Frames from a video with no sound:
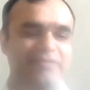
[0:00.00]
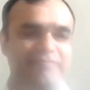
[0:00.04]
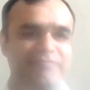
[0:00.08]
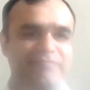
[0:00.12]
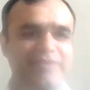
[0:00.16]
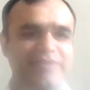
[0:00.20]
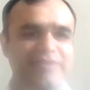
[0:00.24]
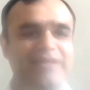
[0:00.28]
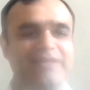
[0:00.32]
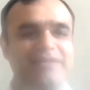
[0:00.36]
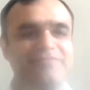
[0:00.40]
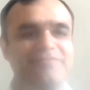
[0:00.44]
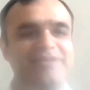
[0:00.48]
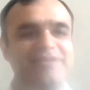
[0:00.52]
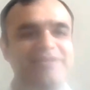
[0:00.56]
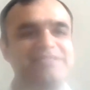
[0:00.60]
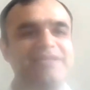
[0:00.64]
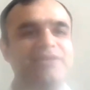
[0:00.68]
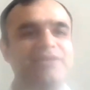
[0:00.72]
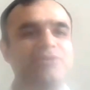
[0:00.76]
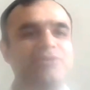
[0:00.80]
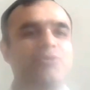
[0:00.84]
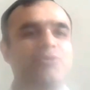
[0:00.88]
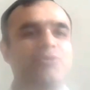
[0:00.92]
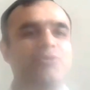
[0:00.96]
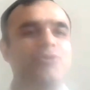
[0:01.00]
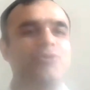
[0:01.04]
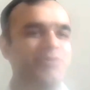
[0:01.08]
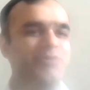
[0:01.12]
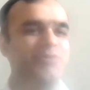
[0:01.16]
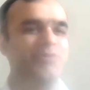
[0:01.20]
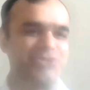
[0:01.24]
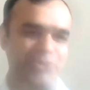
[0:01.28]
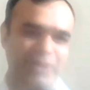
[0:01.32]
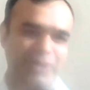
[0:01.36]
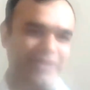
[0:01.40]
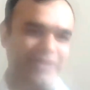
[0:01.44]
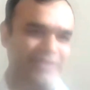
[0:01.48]
we are investing in hold to
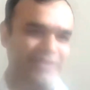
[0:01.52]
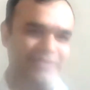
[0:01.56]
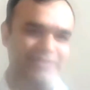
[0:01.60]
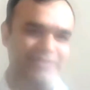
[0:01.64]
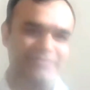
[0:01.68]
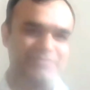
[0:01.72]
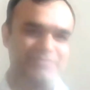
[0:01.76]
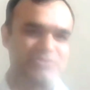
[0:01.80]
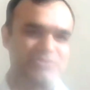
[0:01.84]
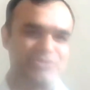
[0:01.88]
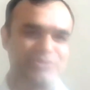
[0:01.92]
maturity.